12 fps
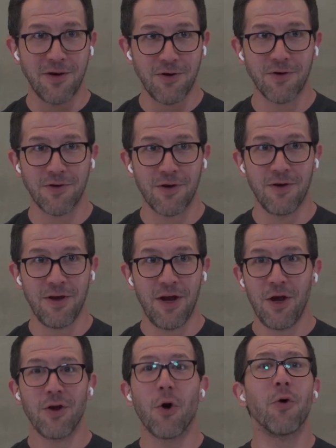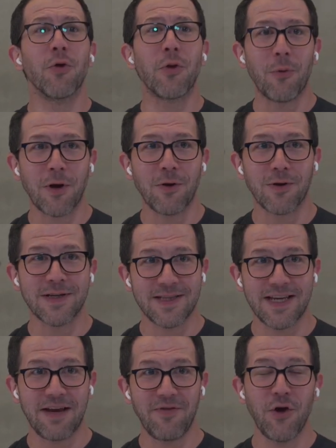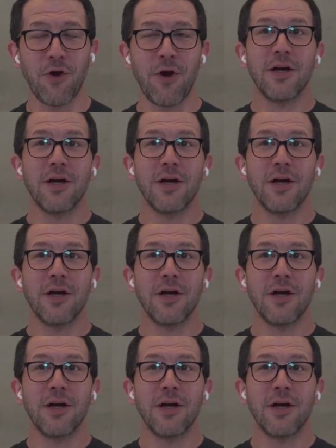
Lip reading: you're the only one who can save you.